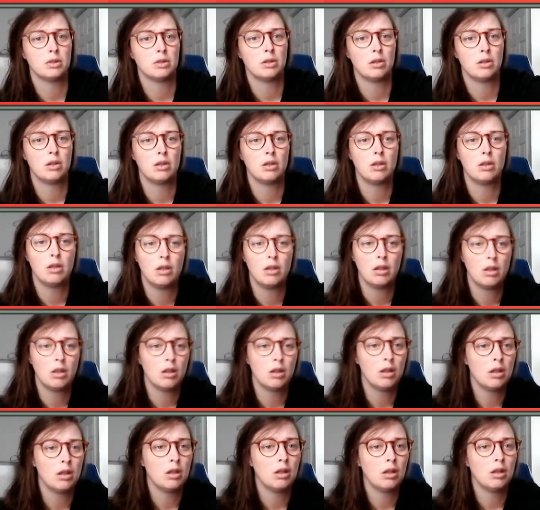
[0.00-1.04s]

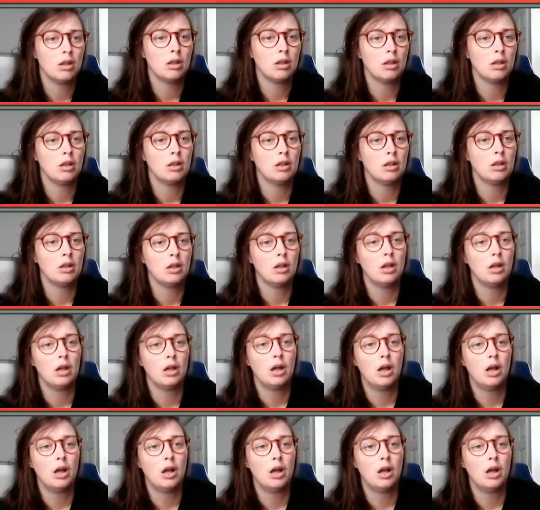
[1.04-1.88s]
Nobody speaks.